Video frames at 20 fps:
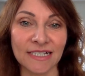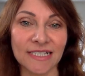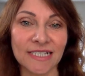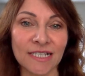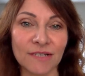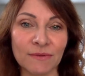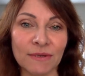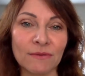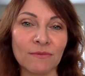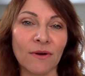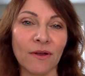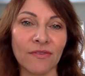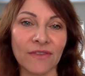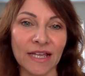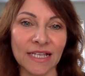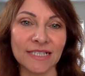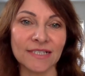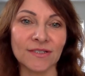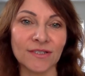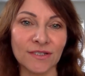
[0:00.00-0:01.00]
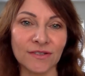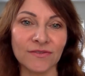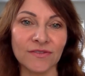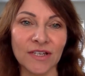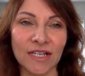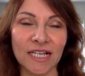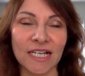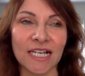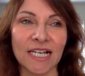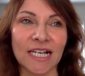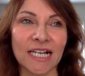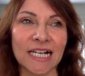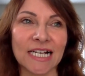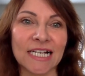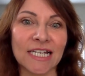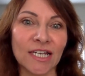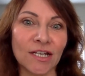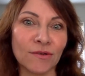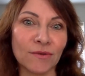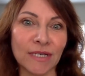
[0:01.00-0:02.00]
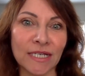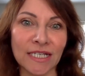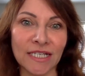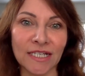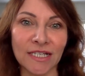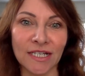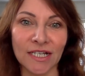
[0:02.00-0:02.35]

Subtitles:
So we want that sort of glowy,